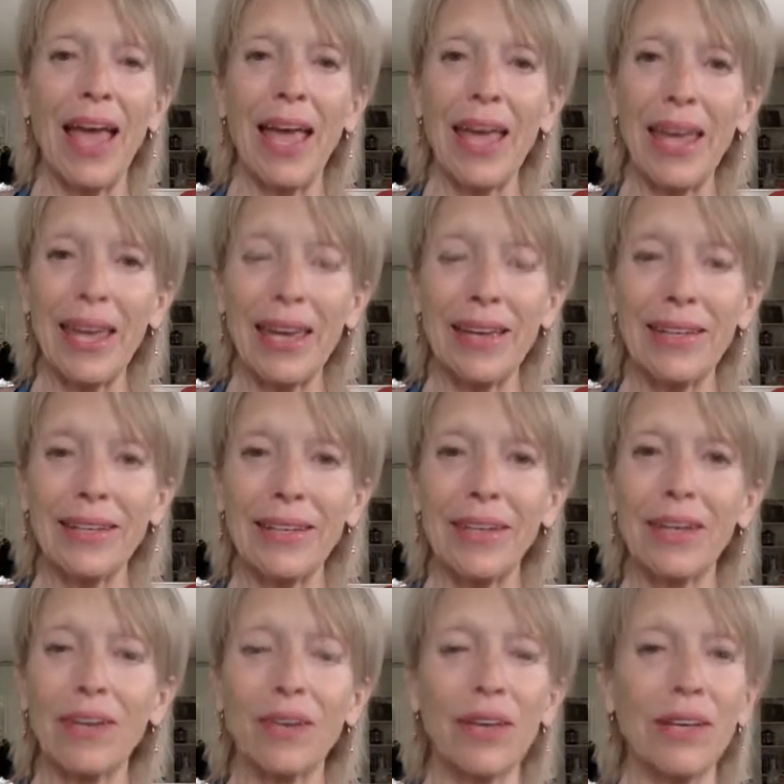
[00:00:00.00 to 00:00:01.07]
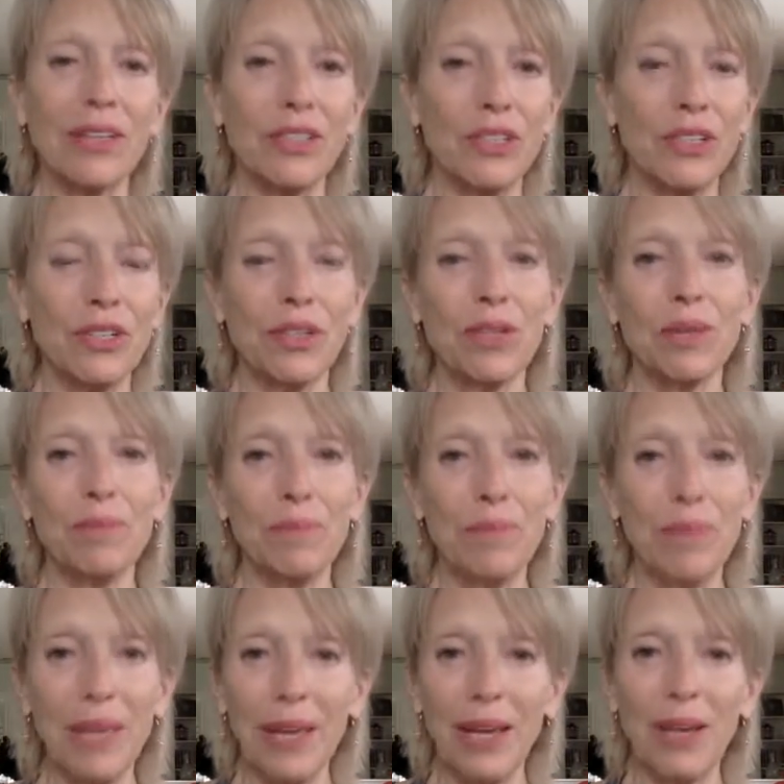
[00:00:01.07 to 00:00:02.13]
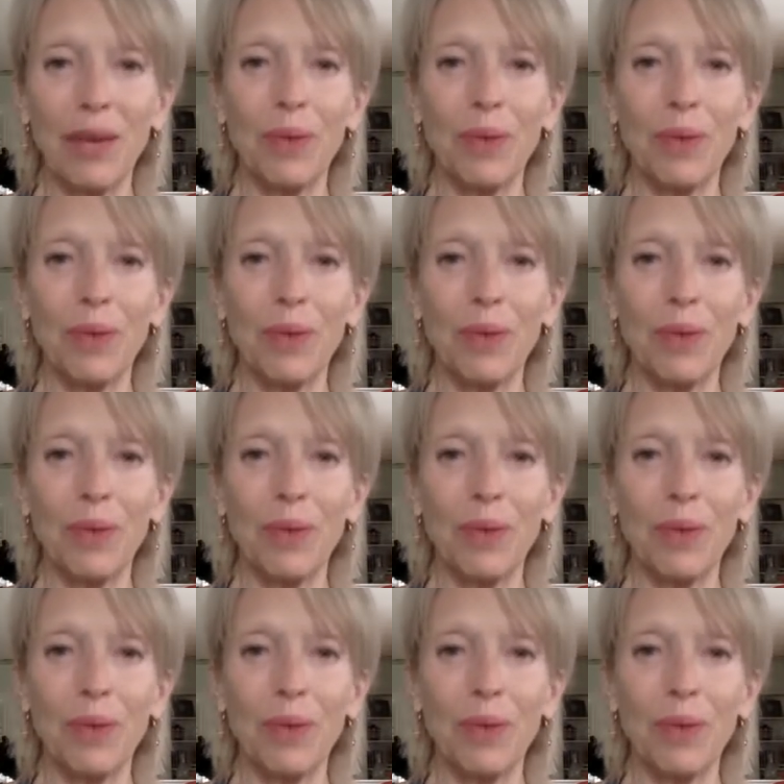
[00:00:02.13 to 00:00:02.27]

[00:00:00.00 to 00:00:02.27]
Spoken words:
and it'll get to your meeting